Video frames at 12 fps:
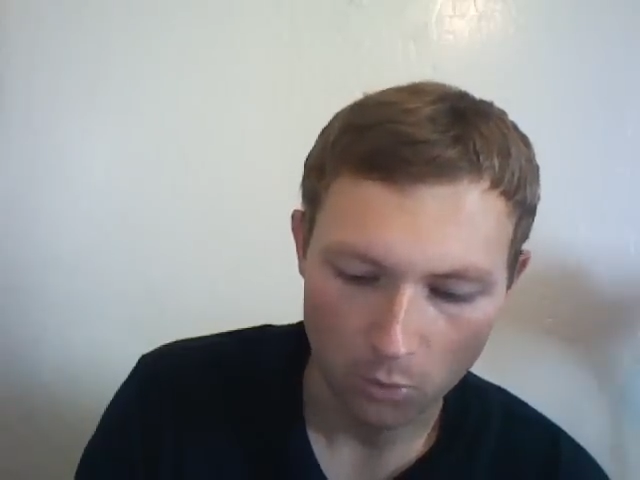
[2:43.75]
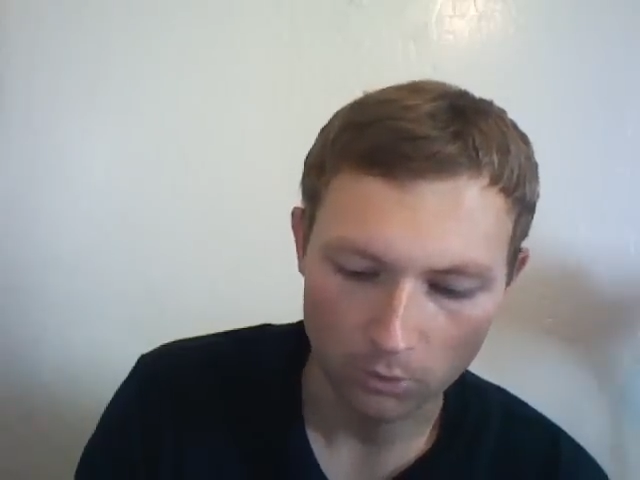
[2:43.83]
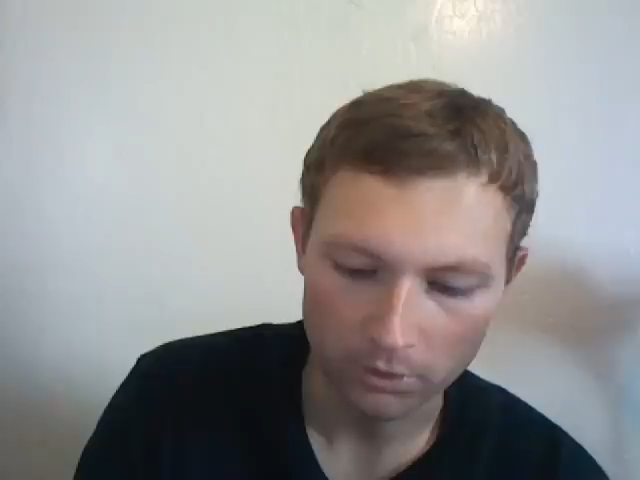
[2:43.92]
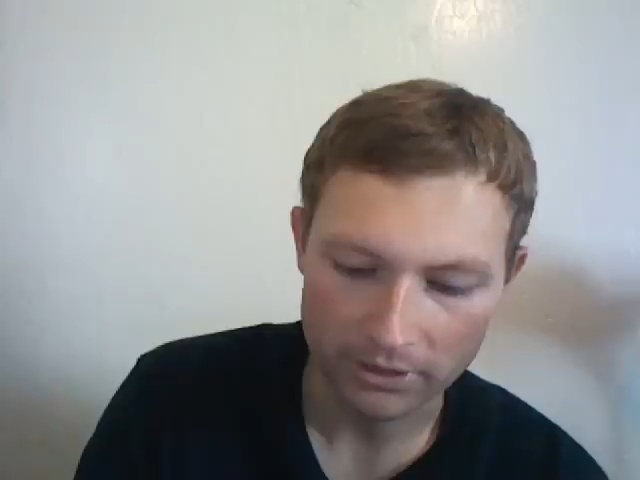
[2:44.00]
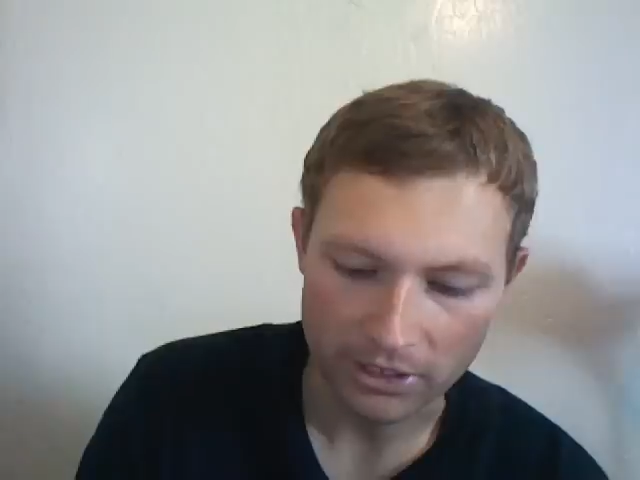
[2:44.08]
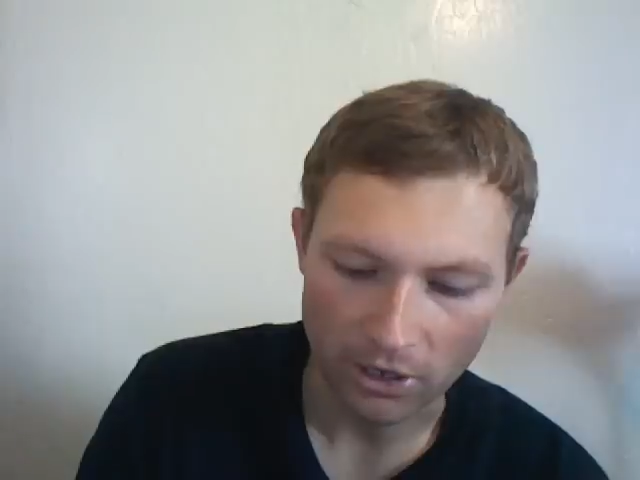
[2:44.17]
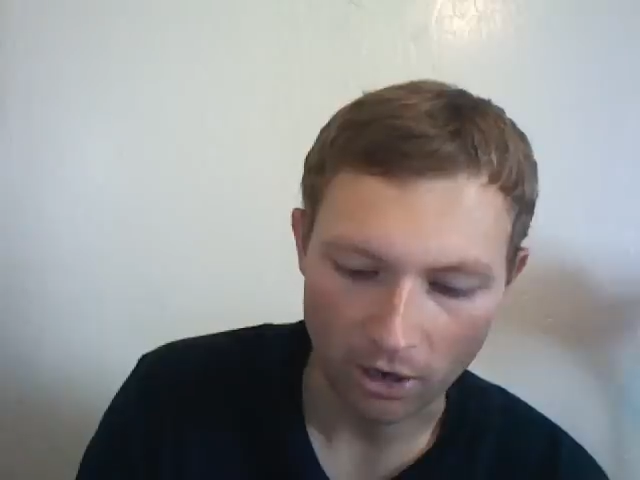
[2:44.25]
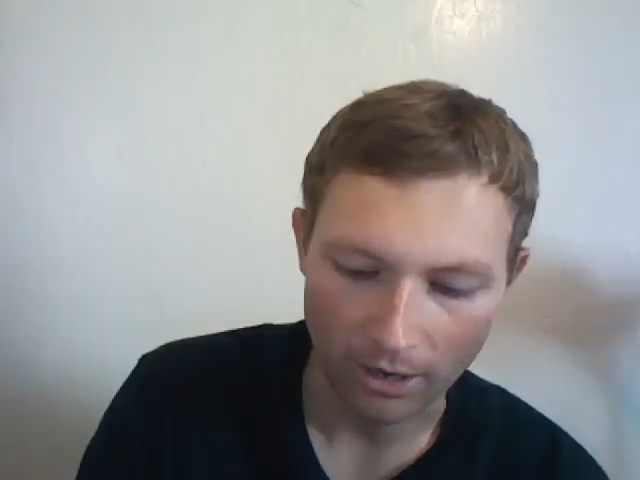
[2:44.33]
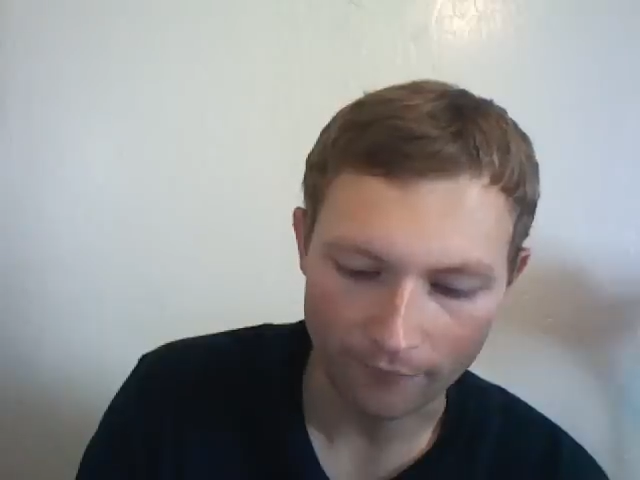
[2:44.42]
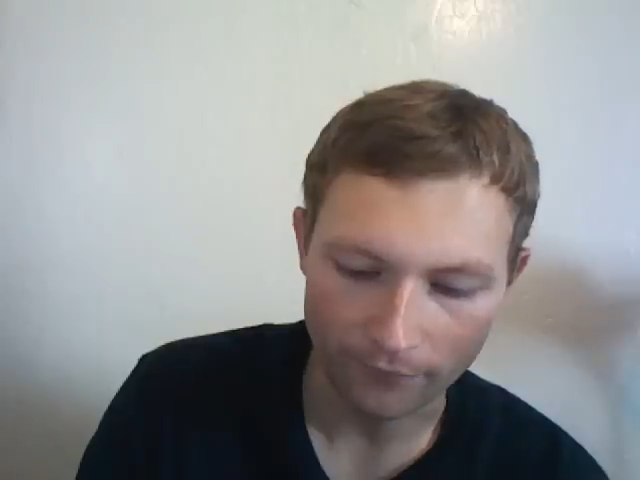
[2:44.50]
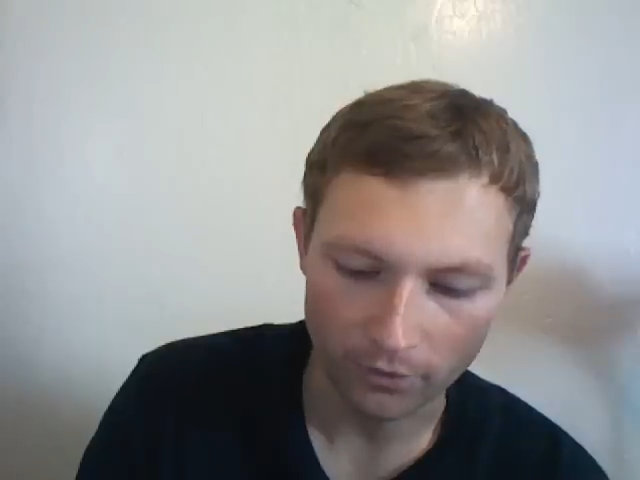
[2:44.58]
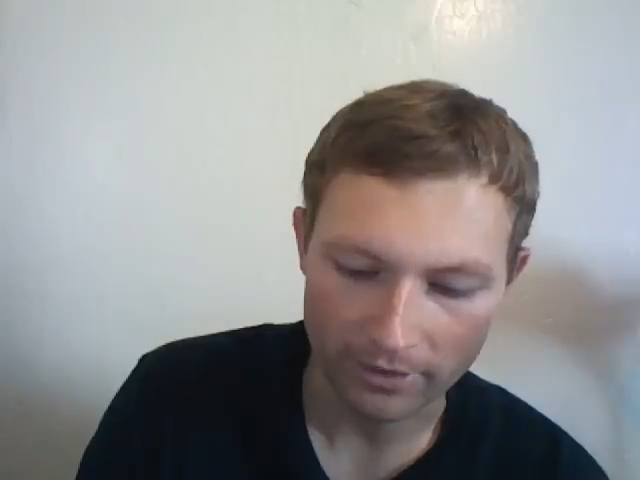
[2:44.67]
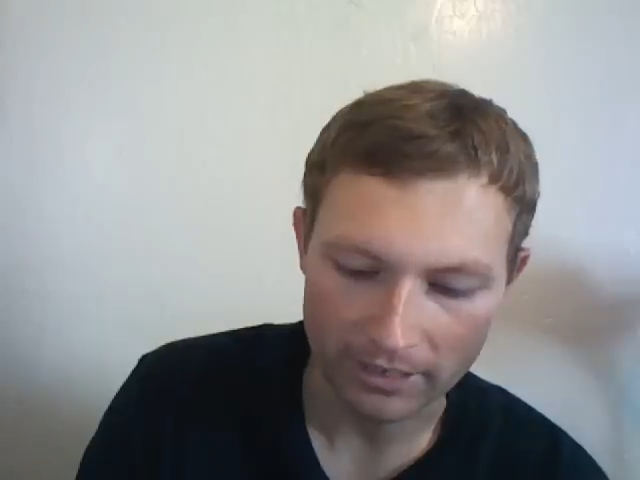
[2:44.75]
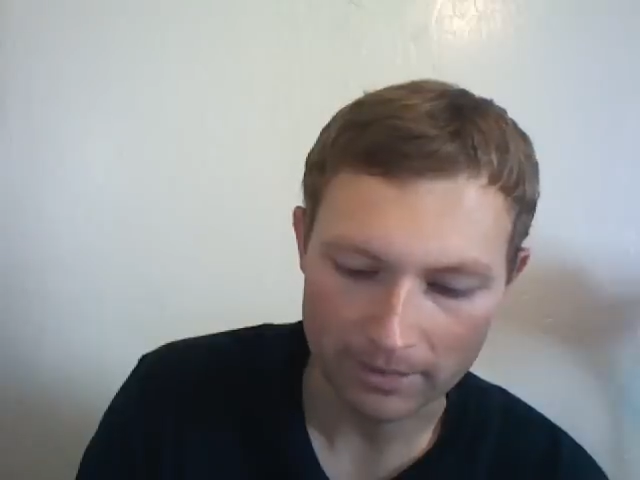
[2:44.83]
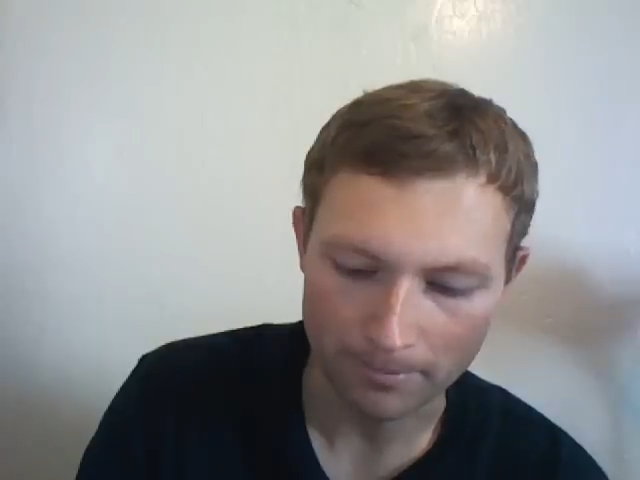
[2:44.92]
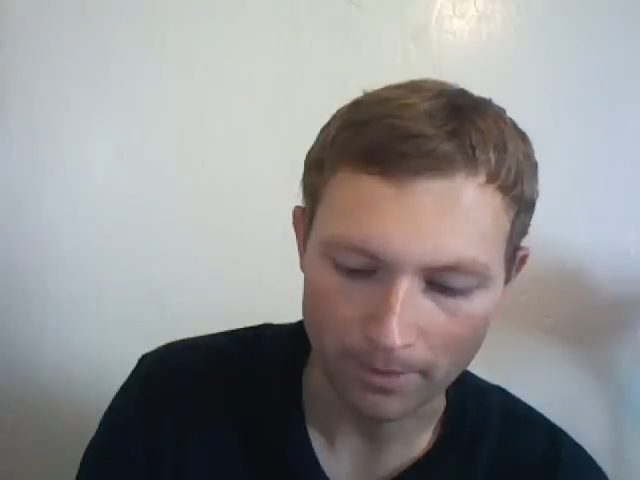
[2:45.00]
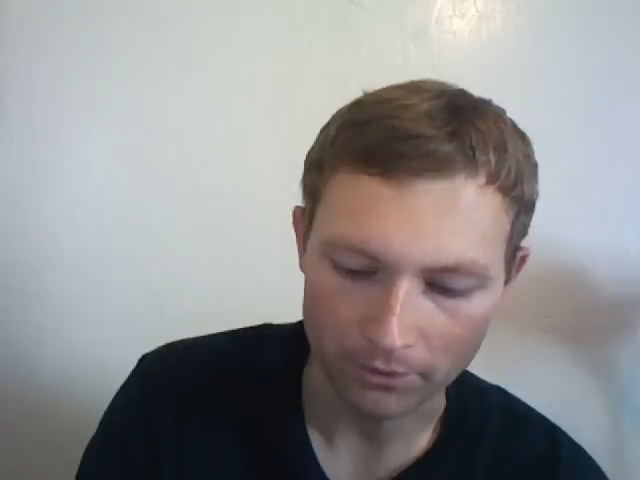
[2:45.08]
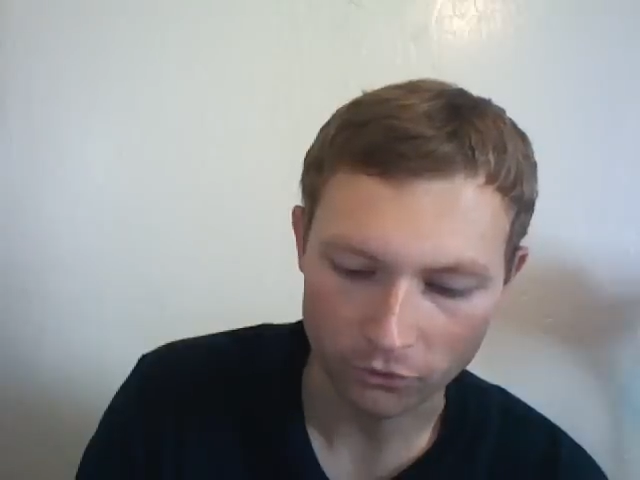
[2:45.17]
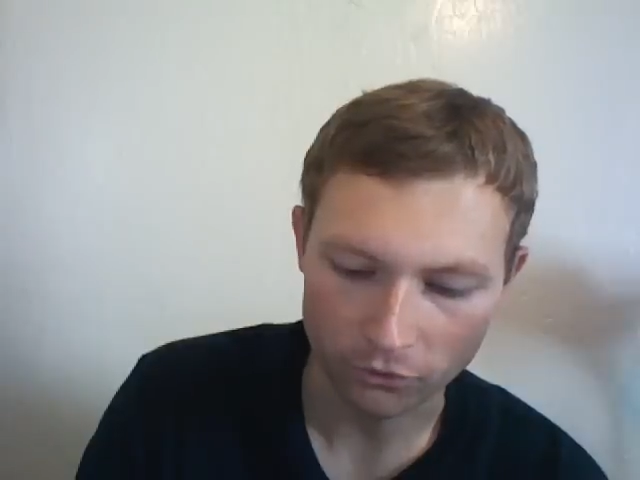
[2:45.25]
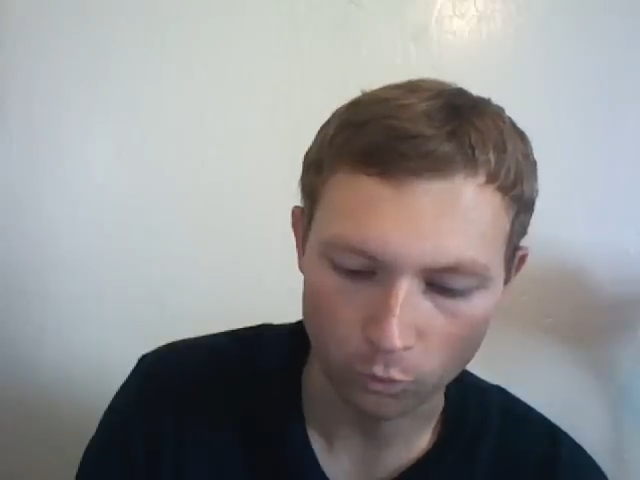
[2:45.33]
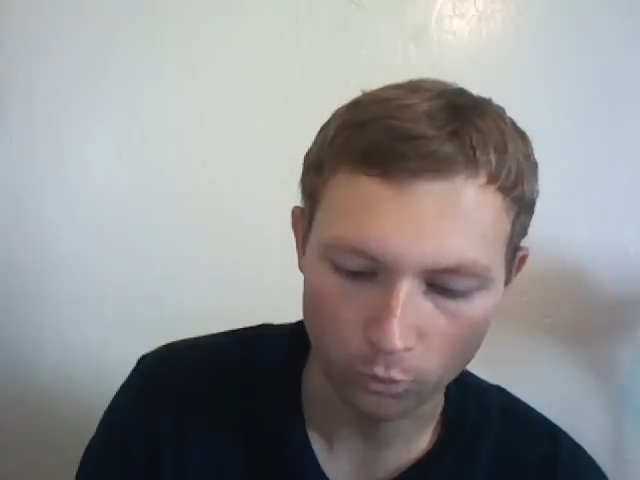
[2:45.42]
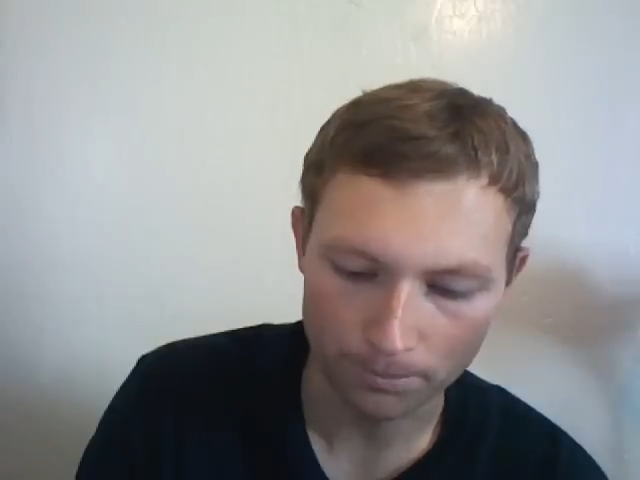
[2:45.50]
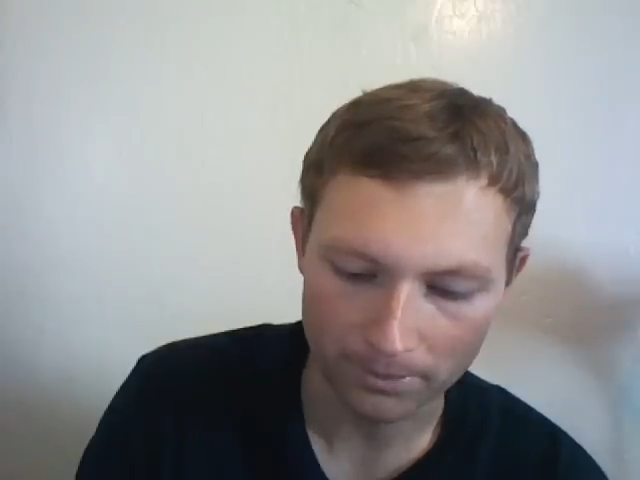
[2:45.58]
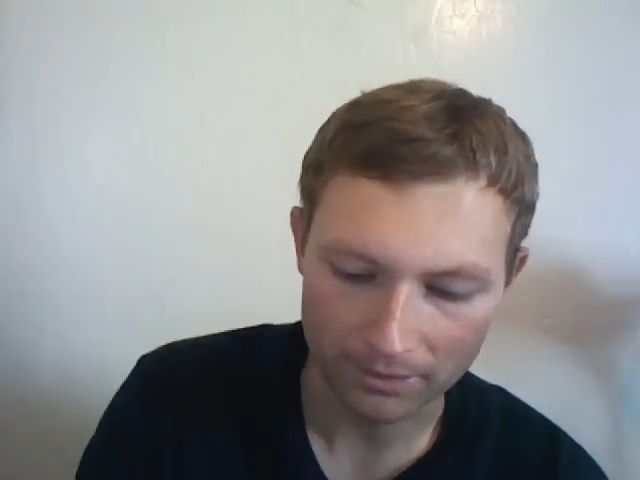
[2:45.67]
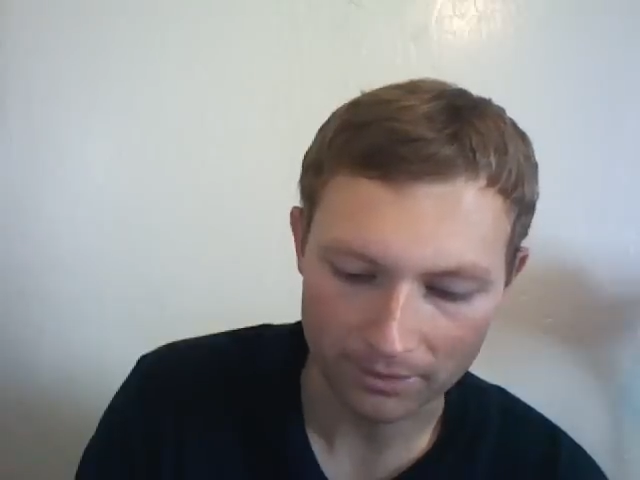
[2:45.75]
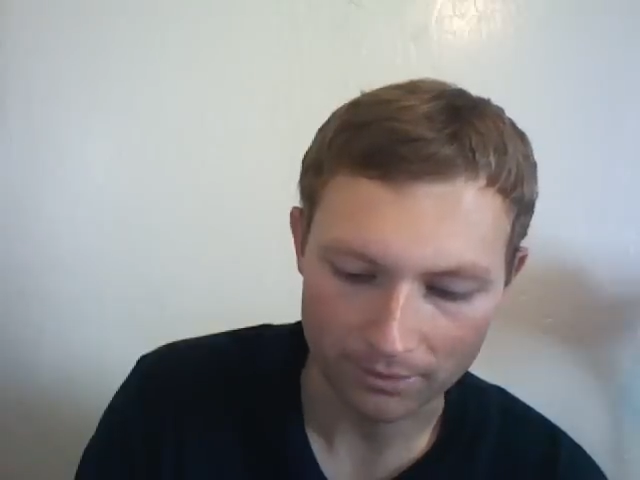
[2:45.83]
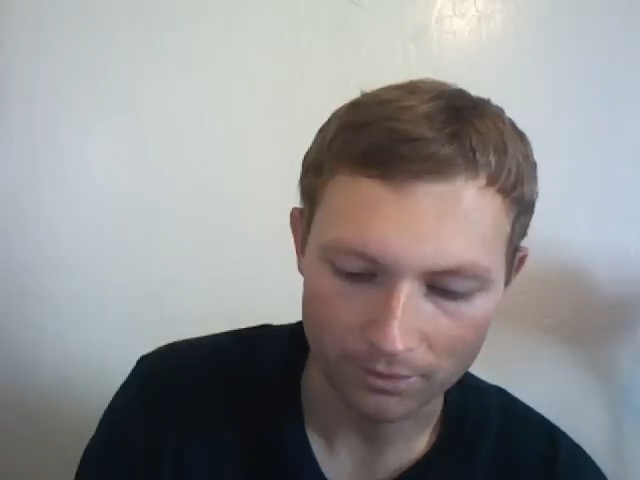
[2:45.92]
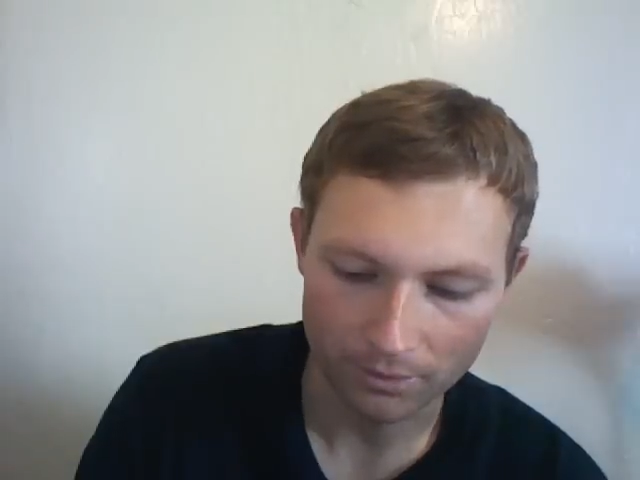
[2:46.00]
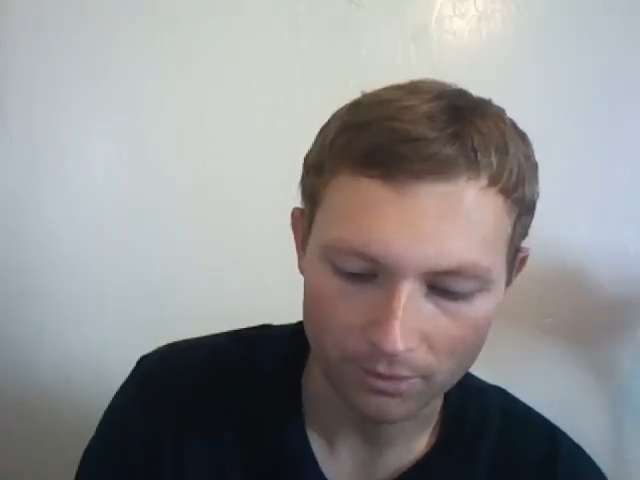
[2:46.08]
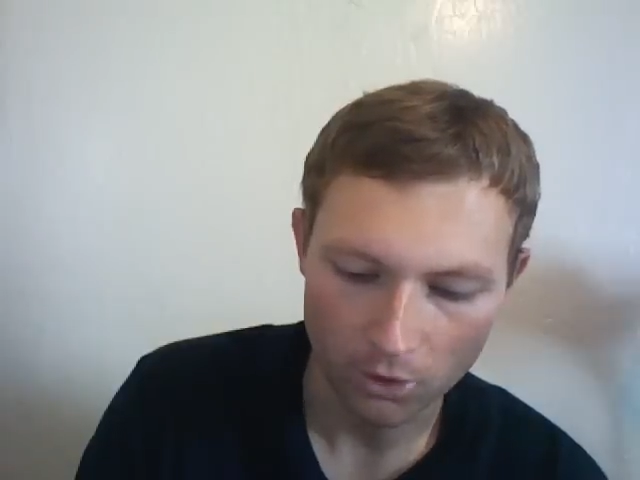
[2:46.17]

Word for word: will he offer him a scorpion?